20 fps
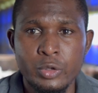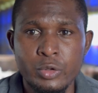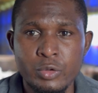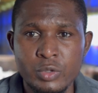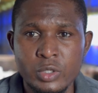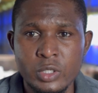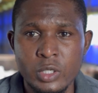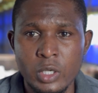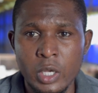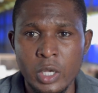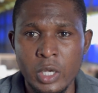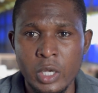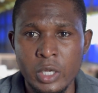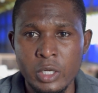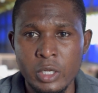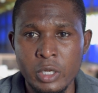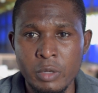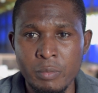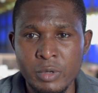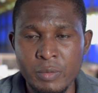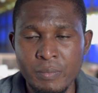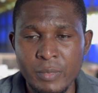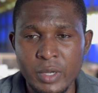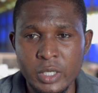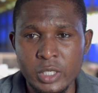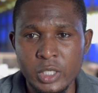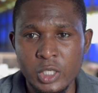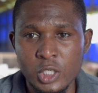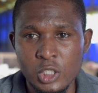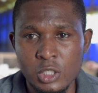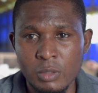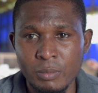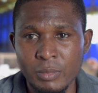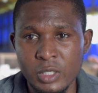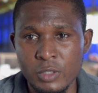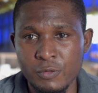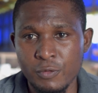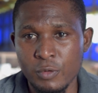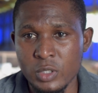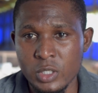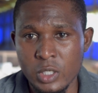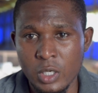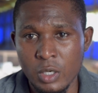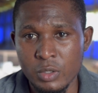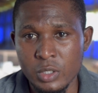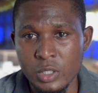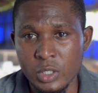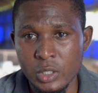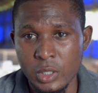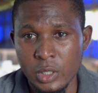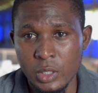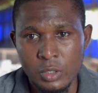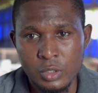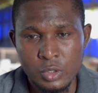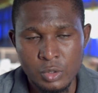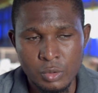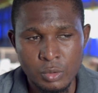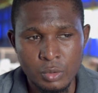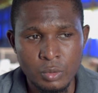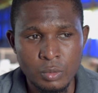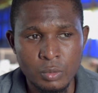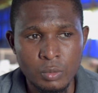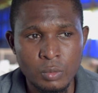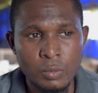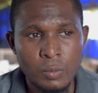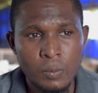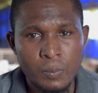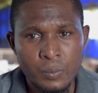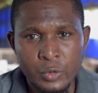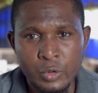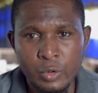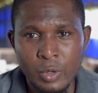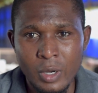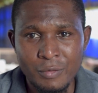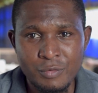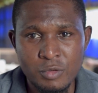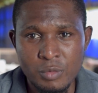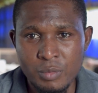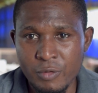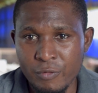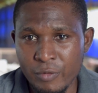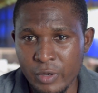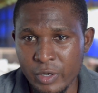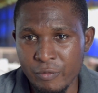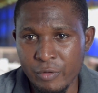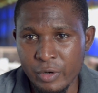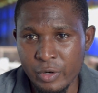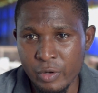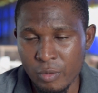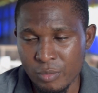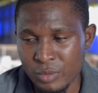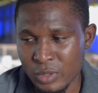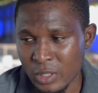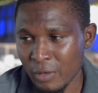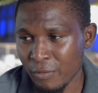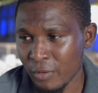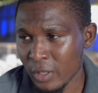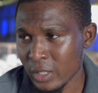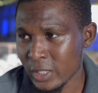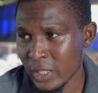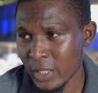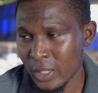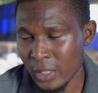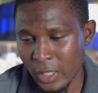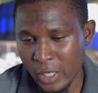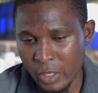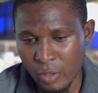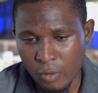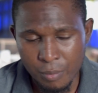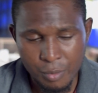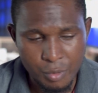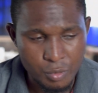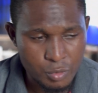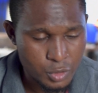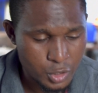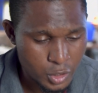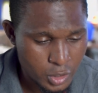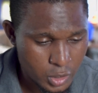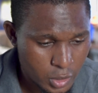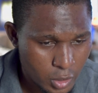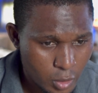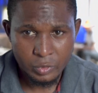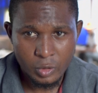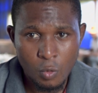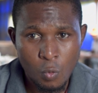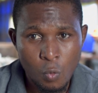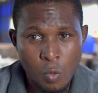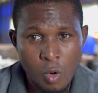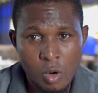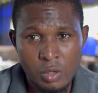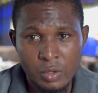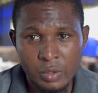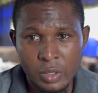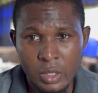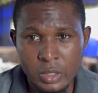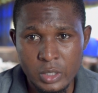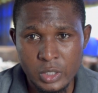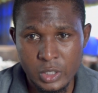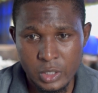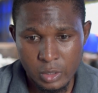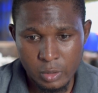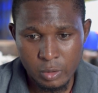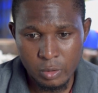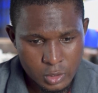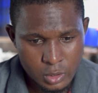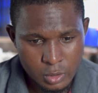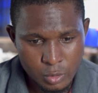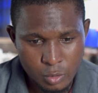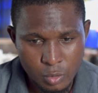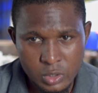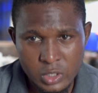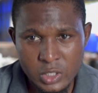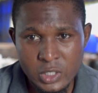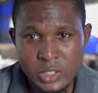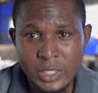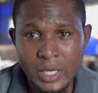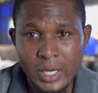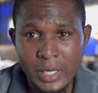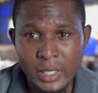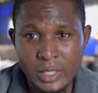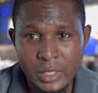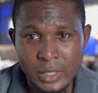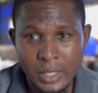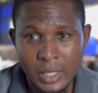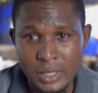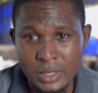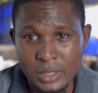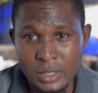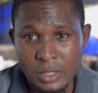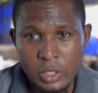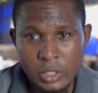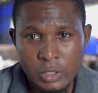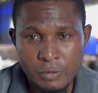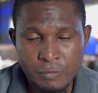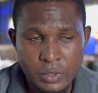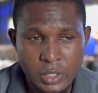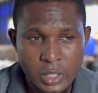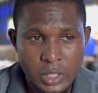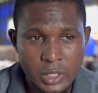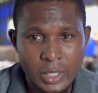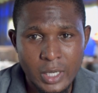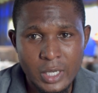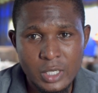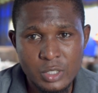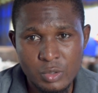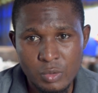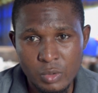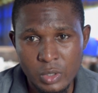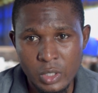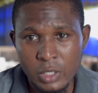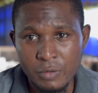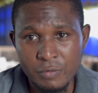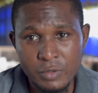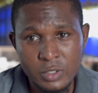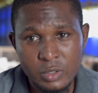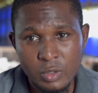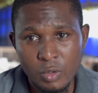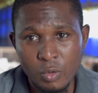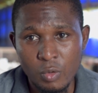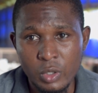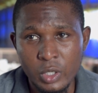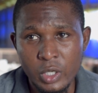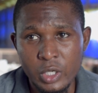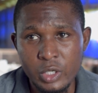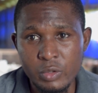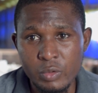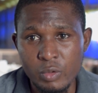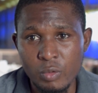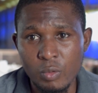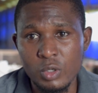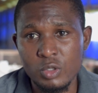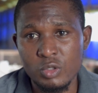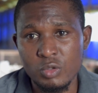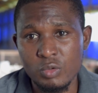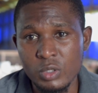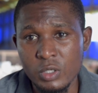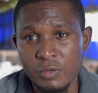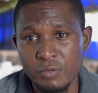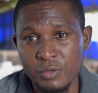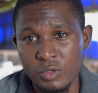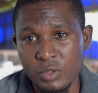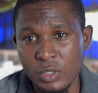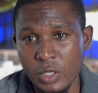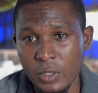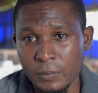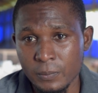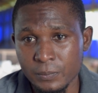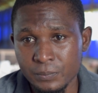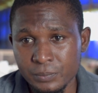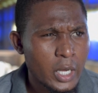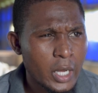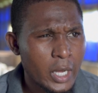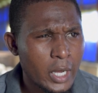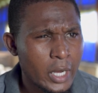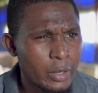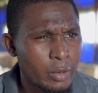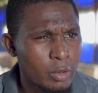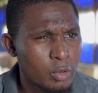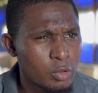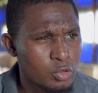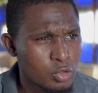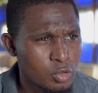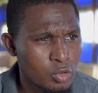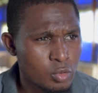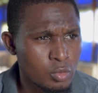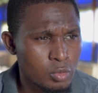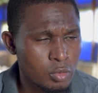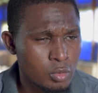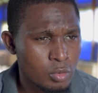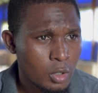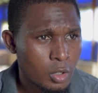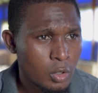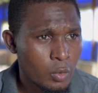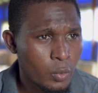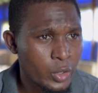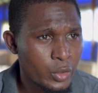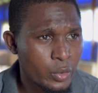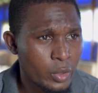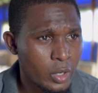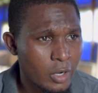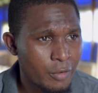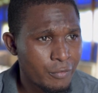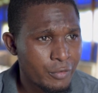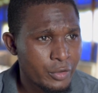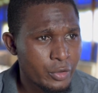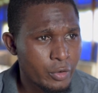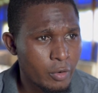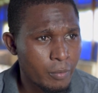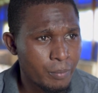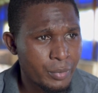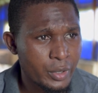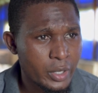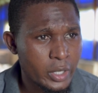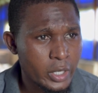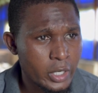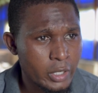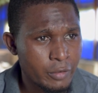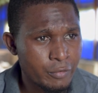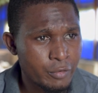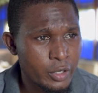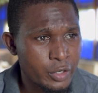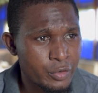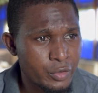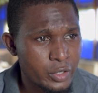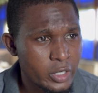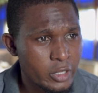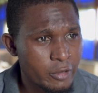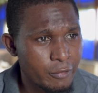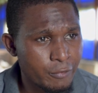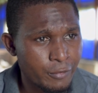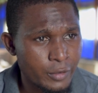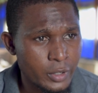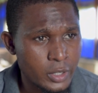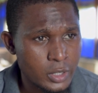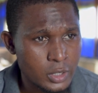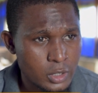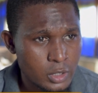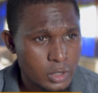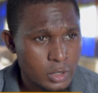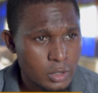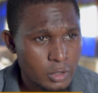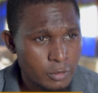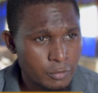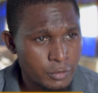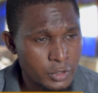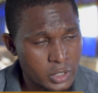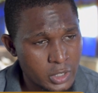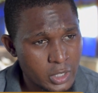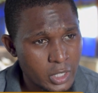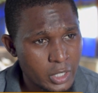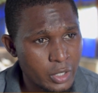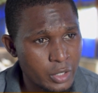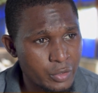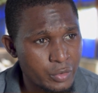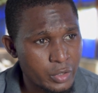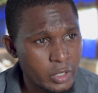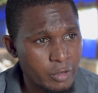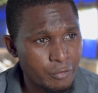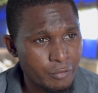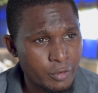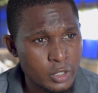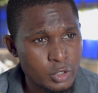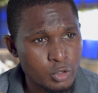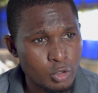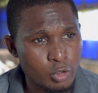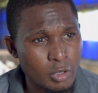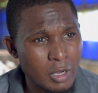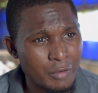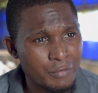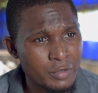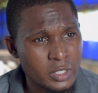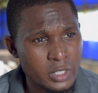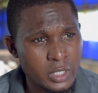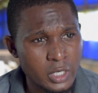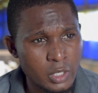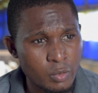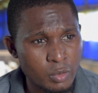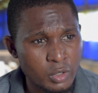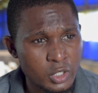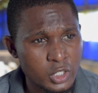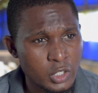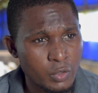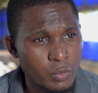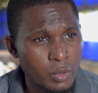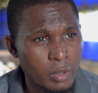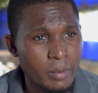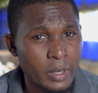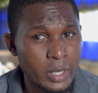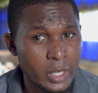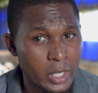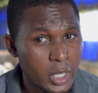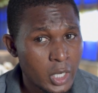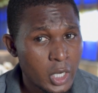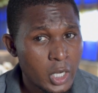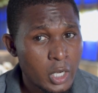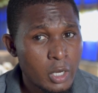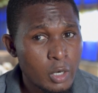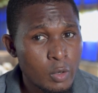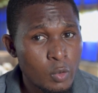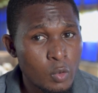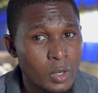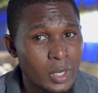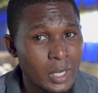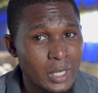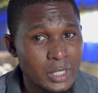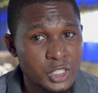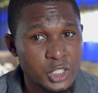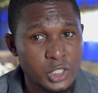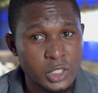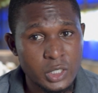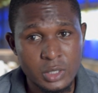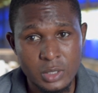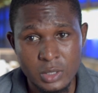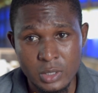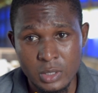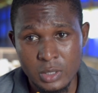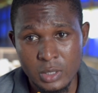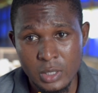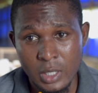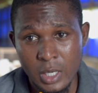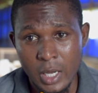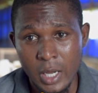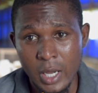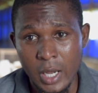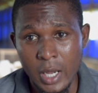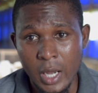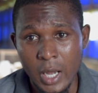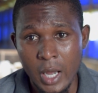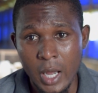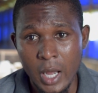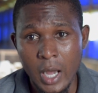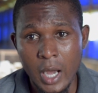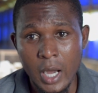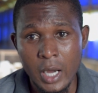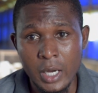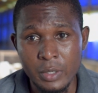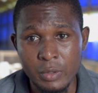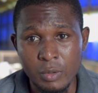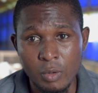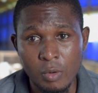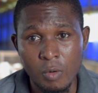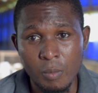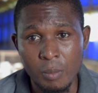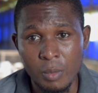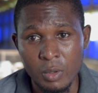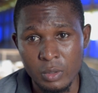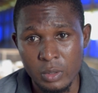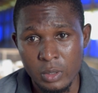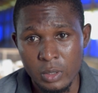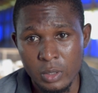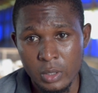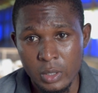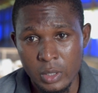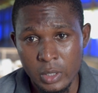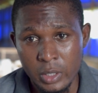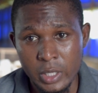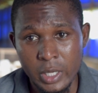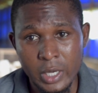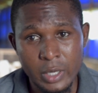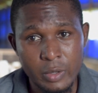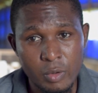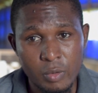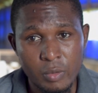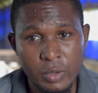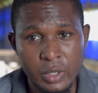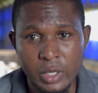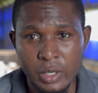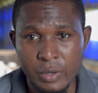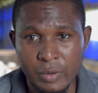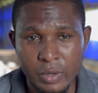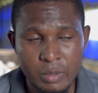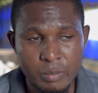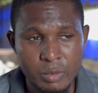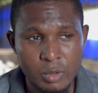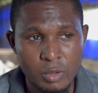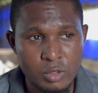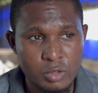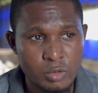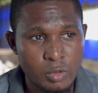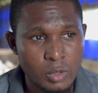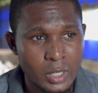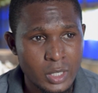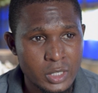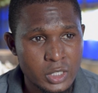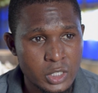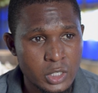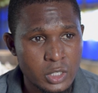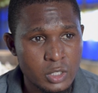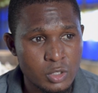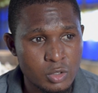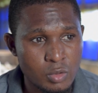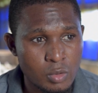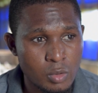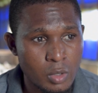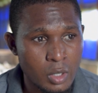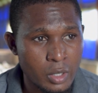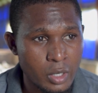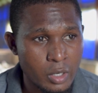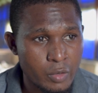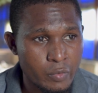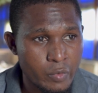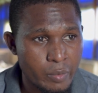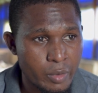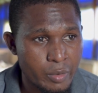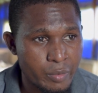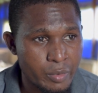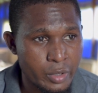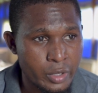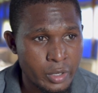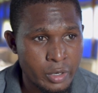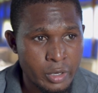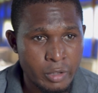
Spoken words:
use the medication meant for CRD. So you have to be very, very observant. Enter your poultry, walk around, notice their litters. If the litter is okay, if it's not okay, you know what to give to them. And also, when you're having your pen, if you are doing a fence, it's either you are doing a fence or you have it in a location whereby local chickens are not common. They are not going around, because local chickens go around with maybe